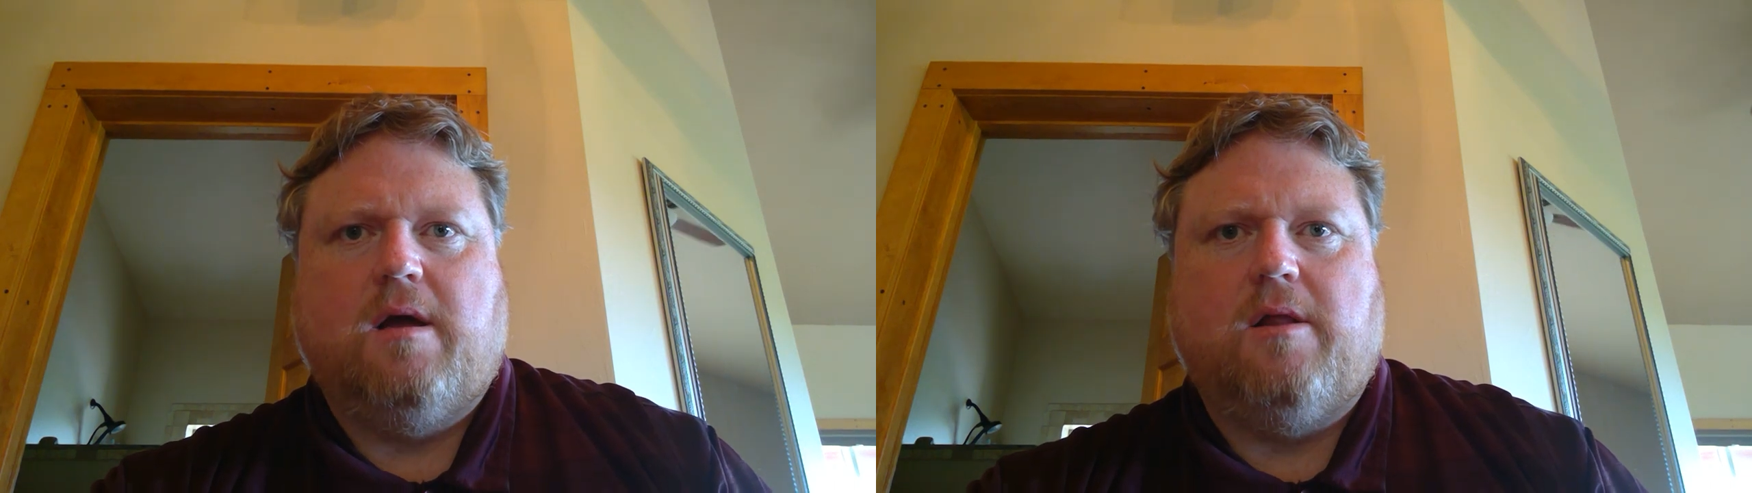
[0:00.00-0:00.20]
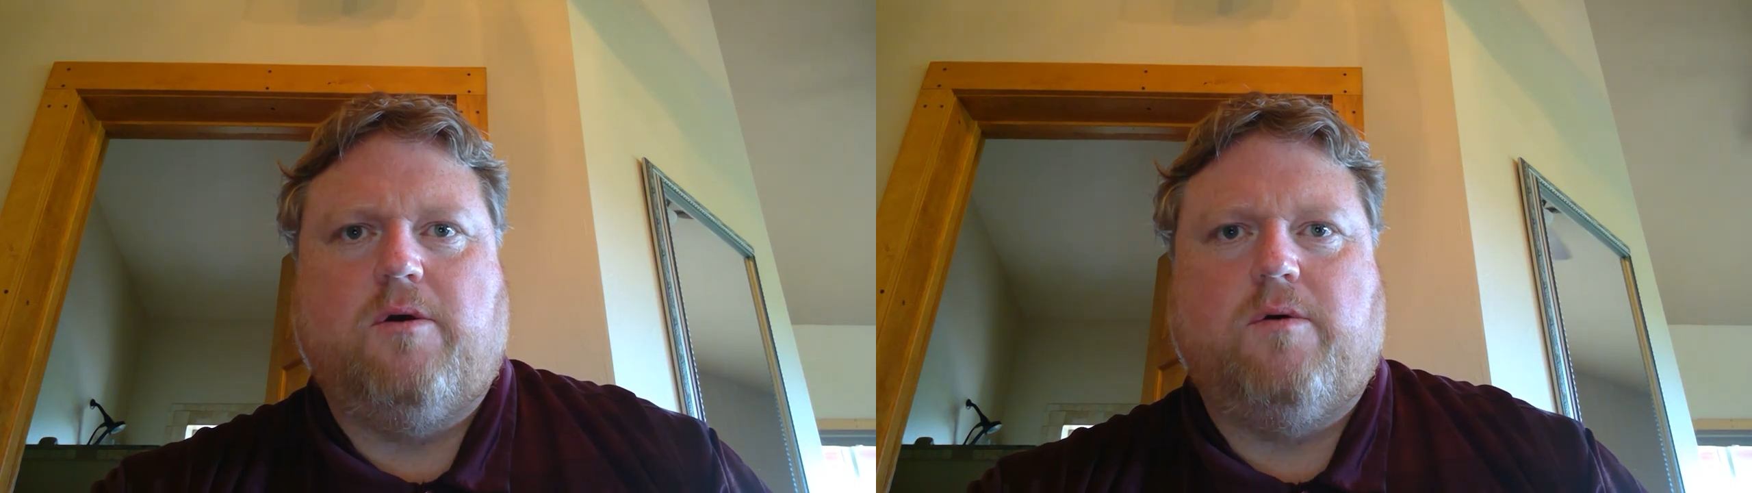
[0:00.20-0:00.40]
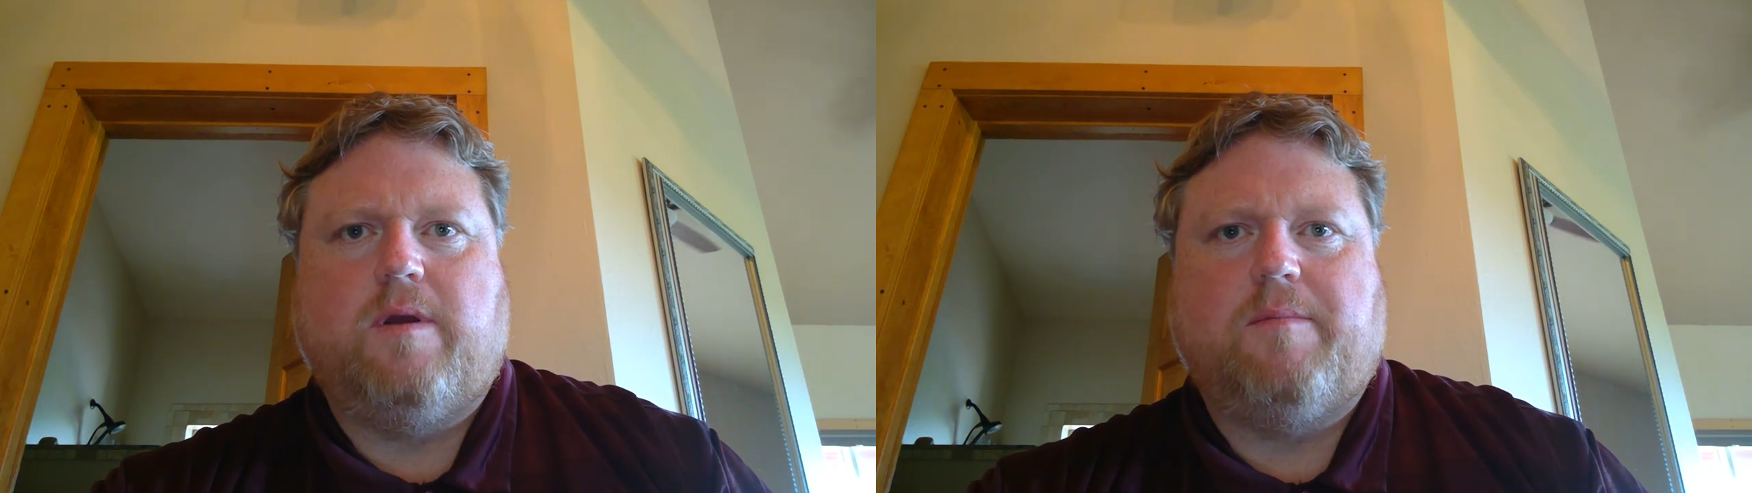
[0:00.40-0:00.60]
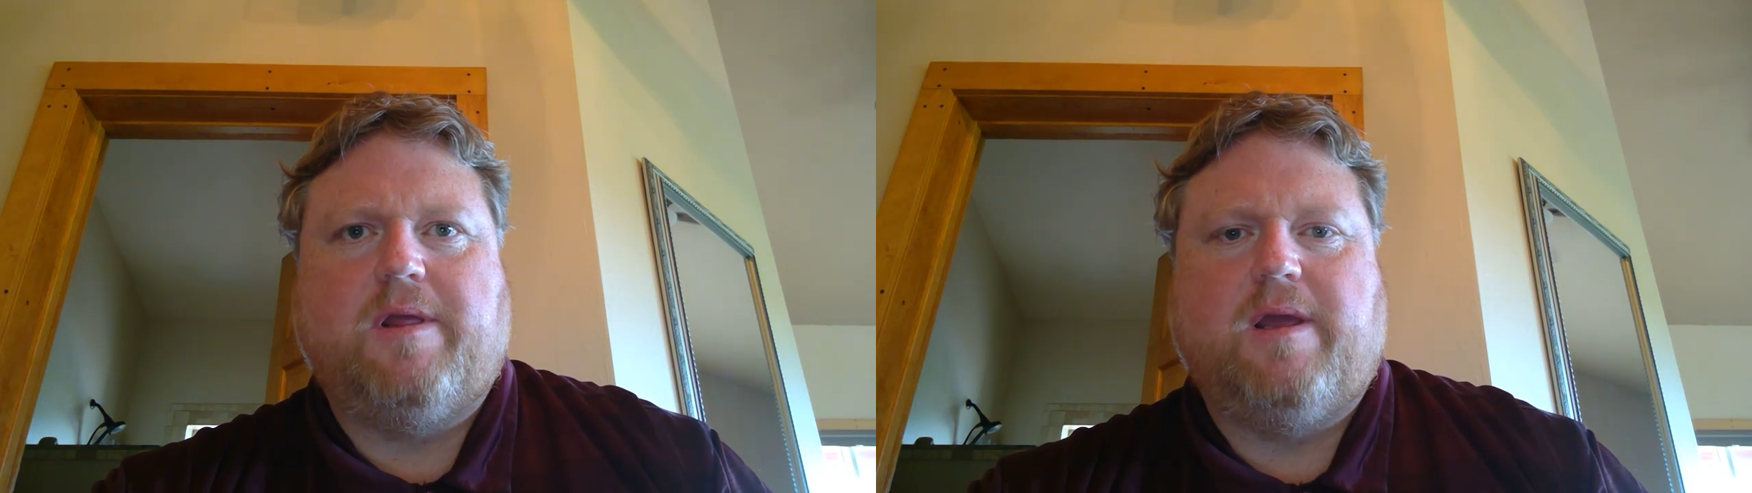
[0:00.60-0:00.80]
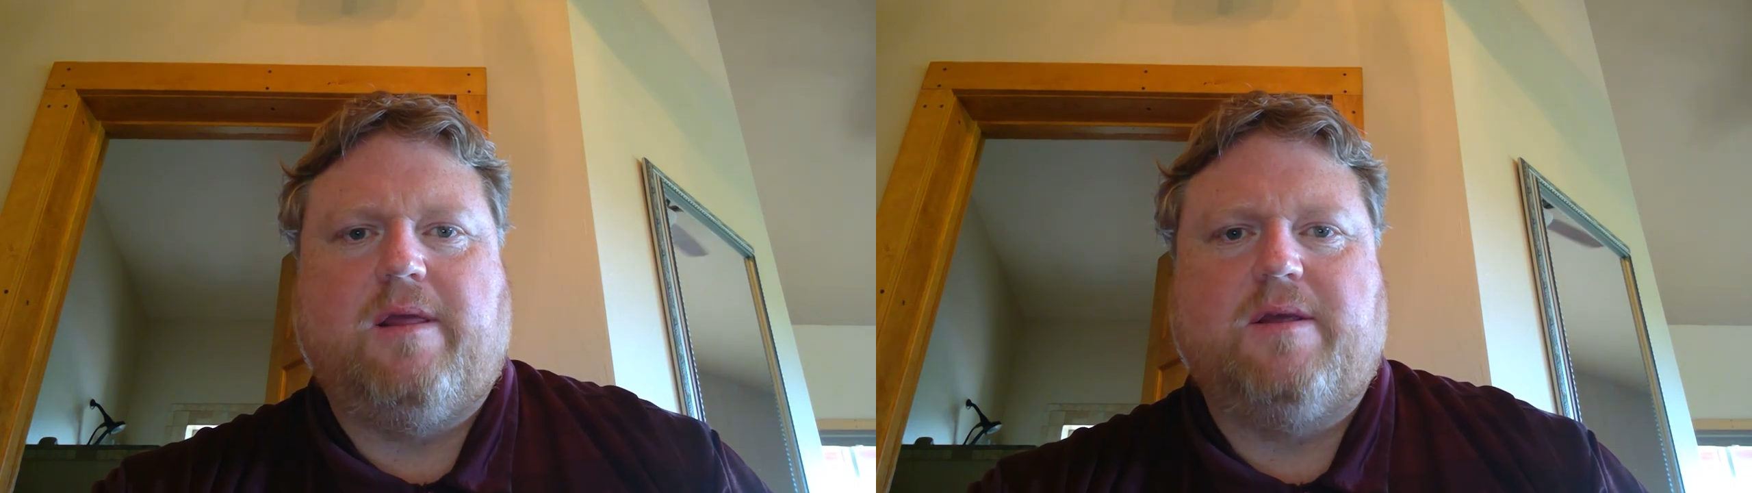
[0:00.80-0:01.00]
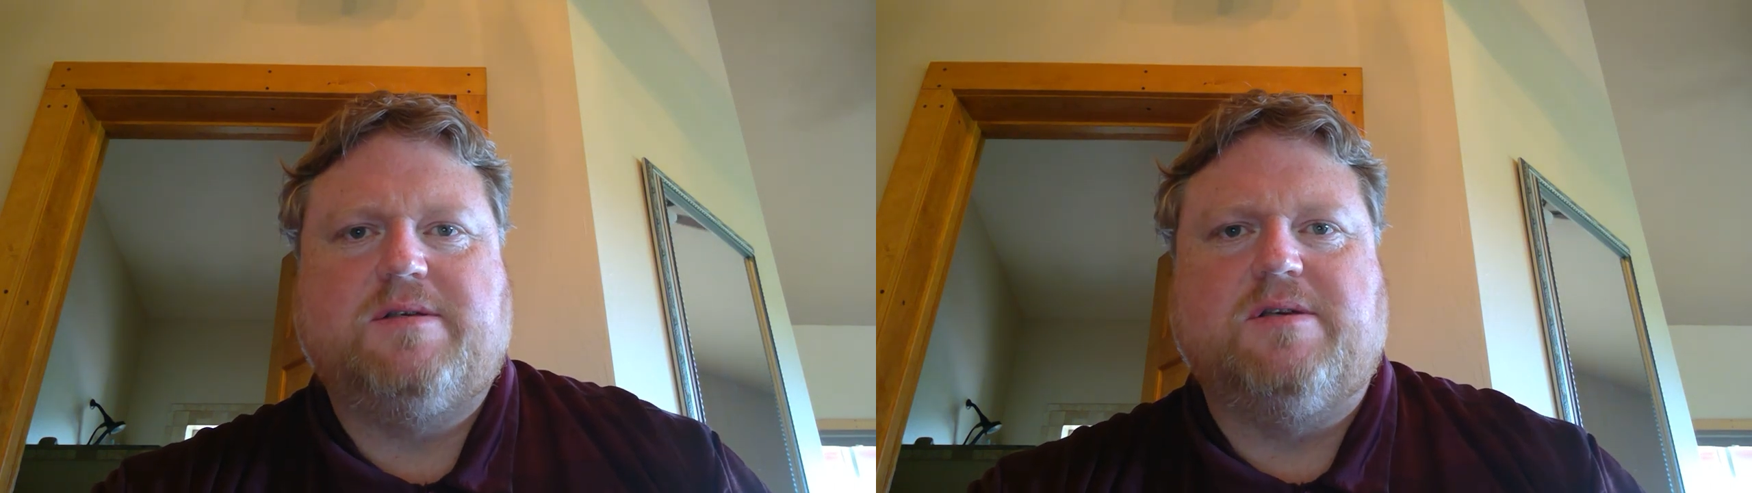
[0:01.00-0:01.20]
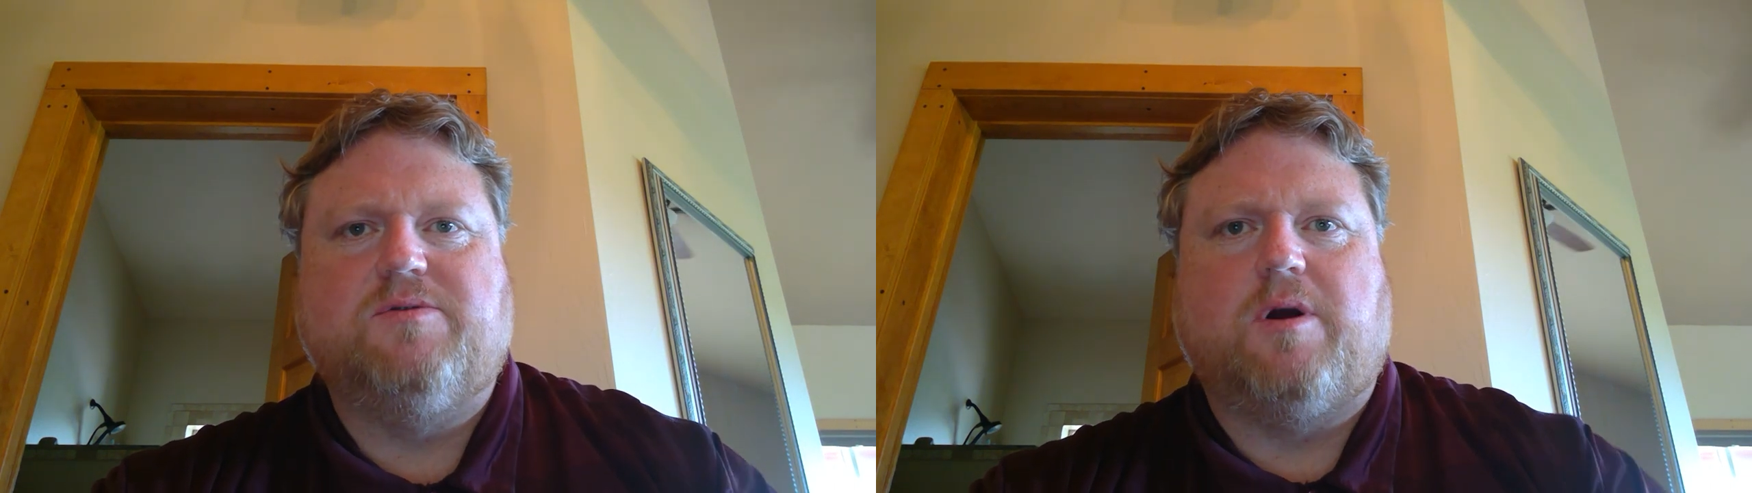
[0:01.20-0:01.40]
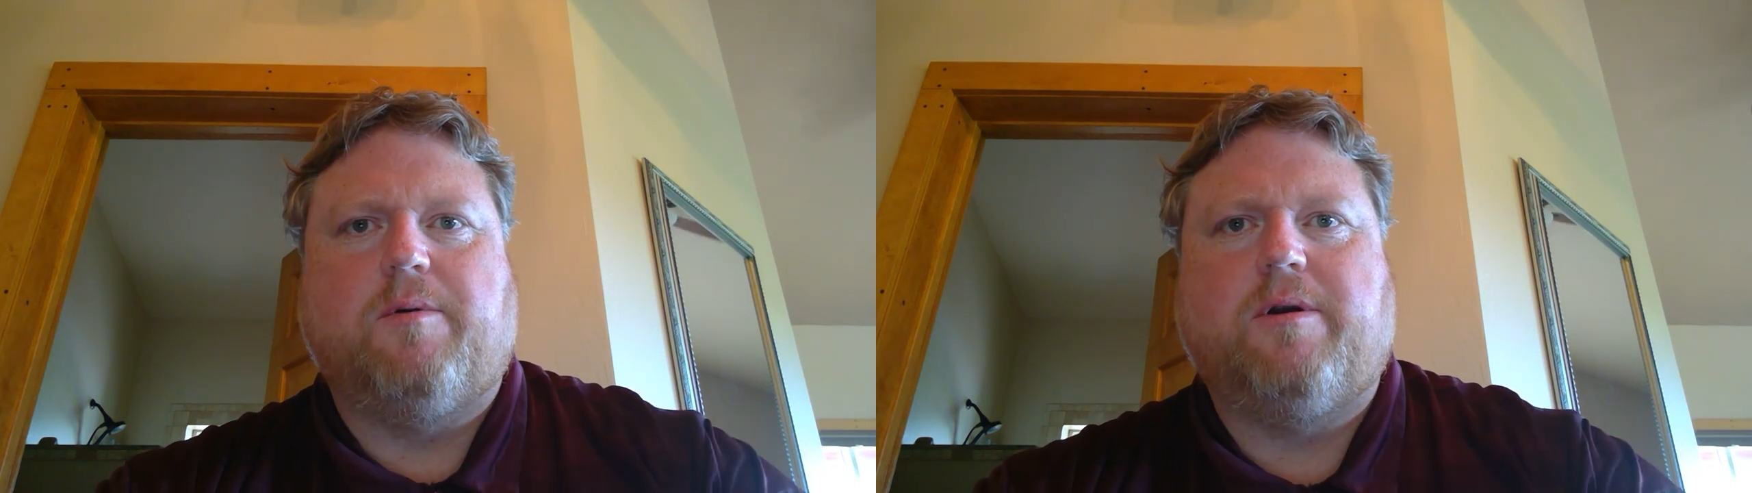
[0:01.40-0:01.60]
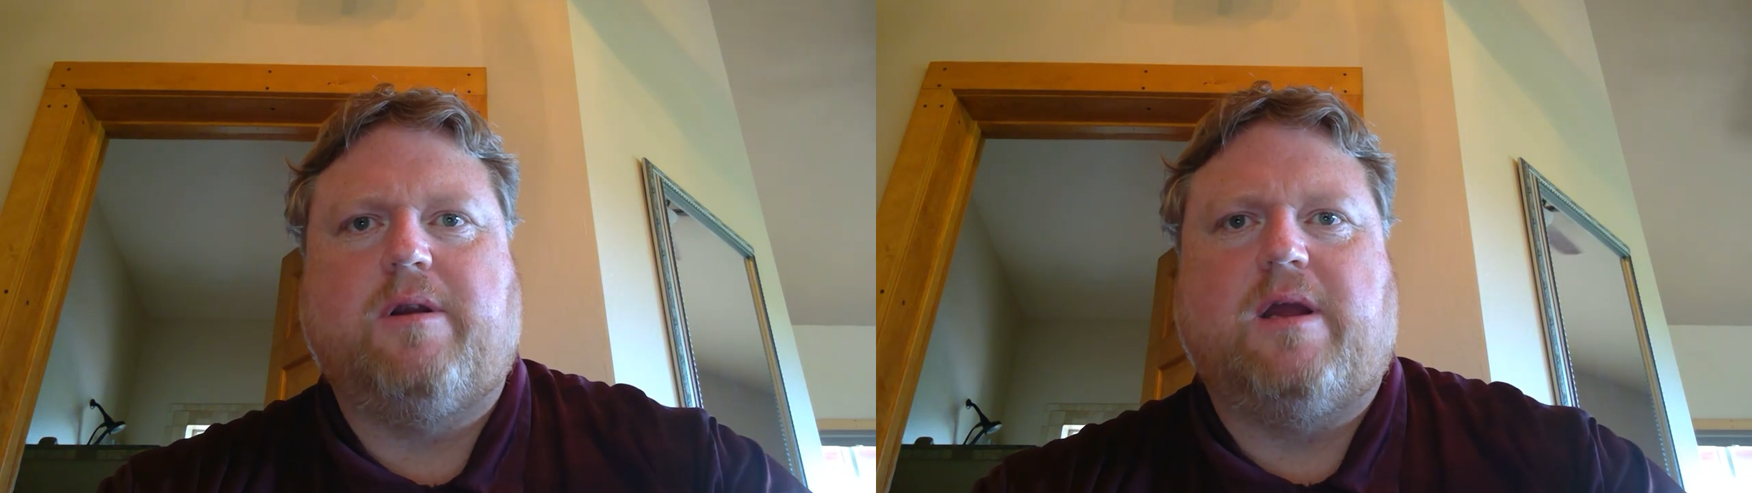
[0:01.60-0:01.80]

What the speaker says: Hello, Emily. This is Robert.